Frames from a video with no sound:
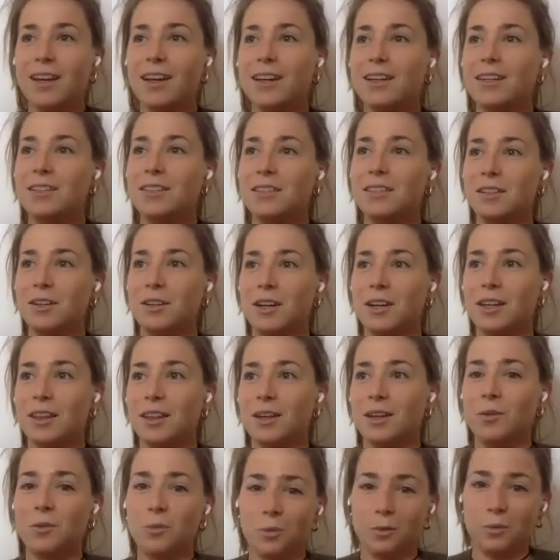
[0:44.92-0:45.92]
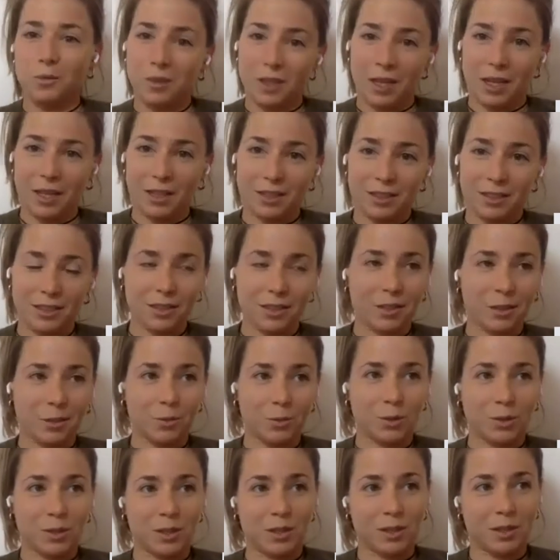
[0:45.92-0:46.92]
So I think that it
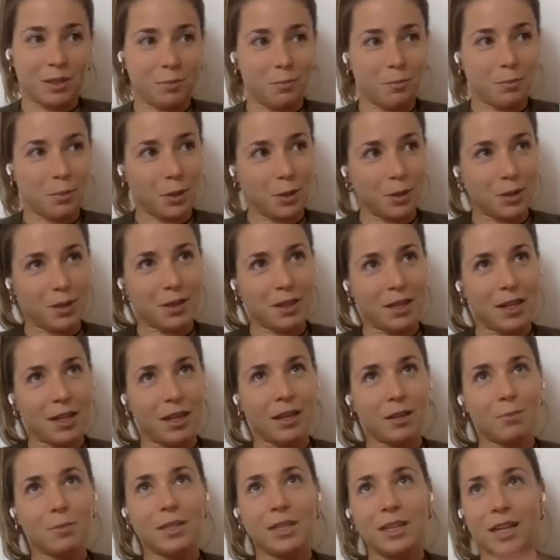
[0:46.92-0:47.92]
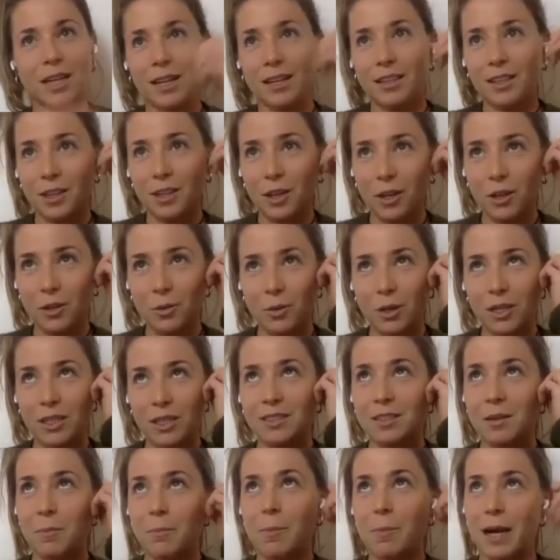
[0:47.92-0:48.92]
was an important element. And the other one
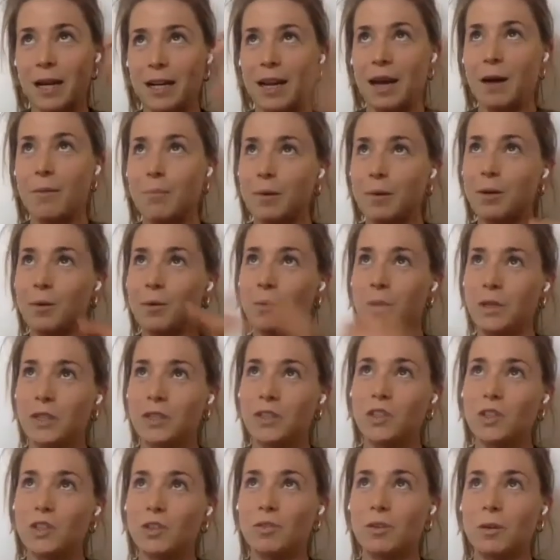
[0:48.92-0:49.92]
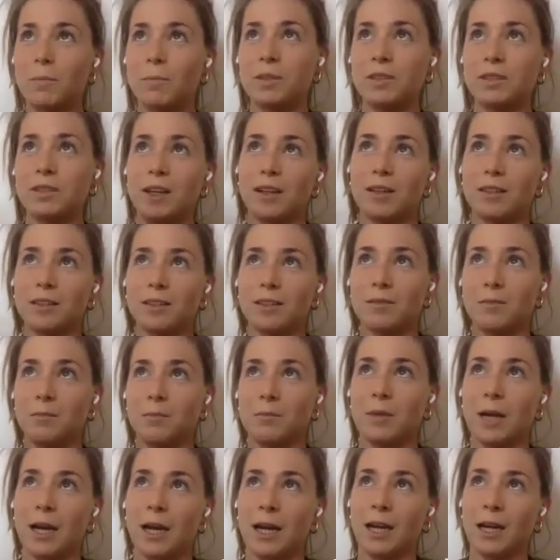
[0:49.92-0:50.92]
is a pineapple, which represents
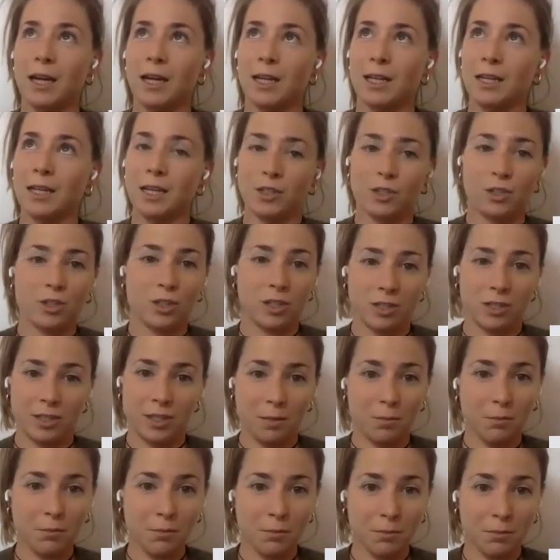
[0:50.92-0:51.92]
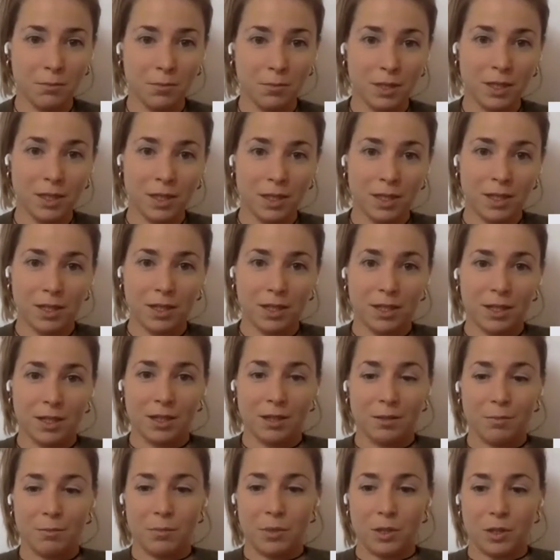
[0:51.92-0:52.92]
my national team.
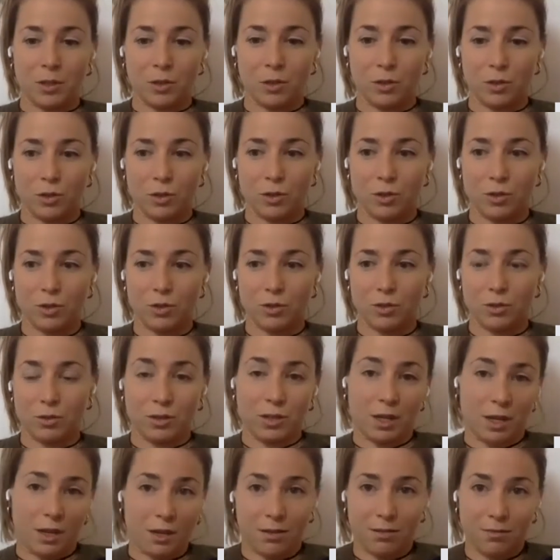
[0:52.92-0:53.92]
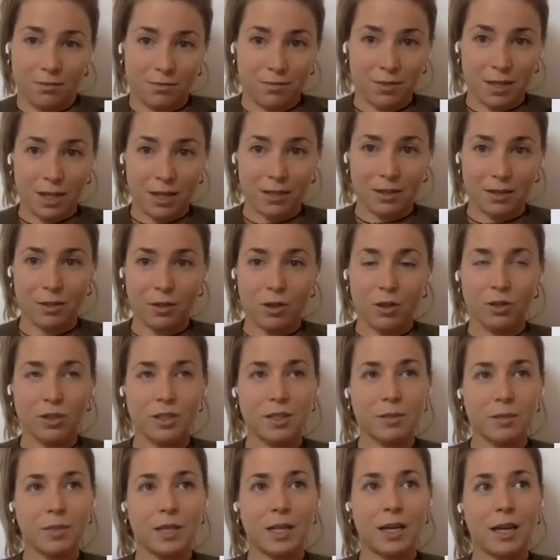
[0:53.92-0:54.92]
Because, yeah, that
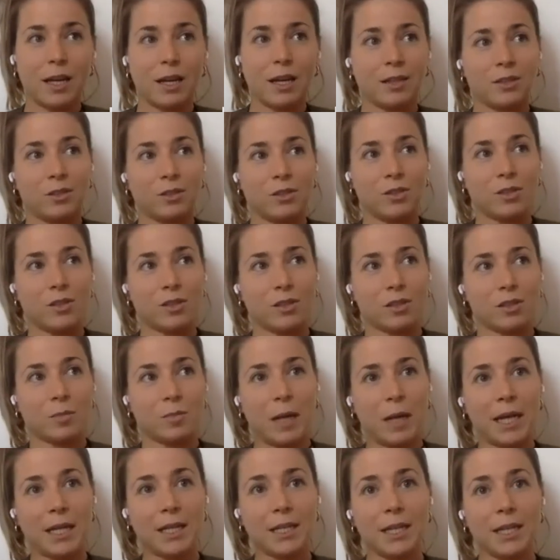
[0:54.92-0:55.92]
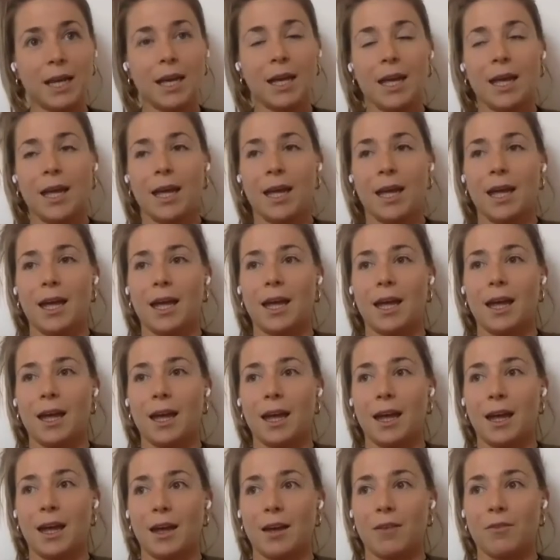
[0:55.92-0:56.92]
concept that I just explained. Yeah.
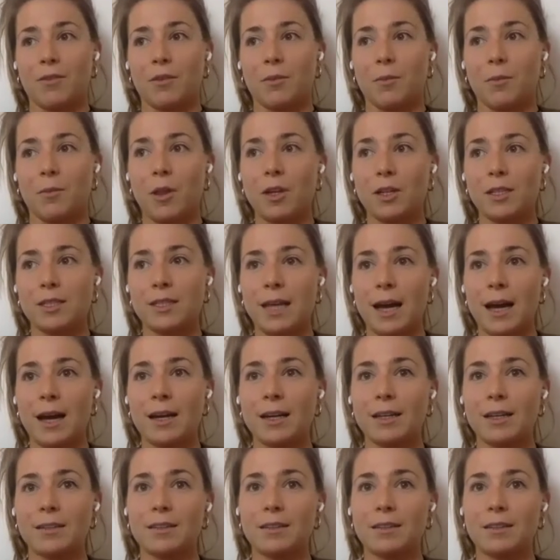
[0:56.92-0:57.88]
And from other side,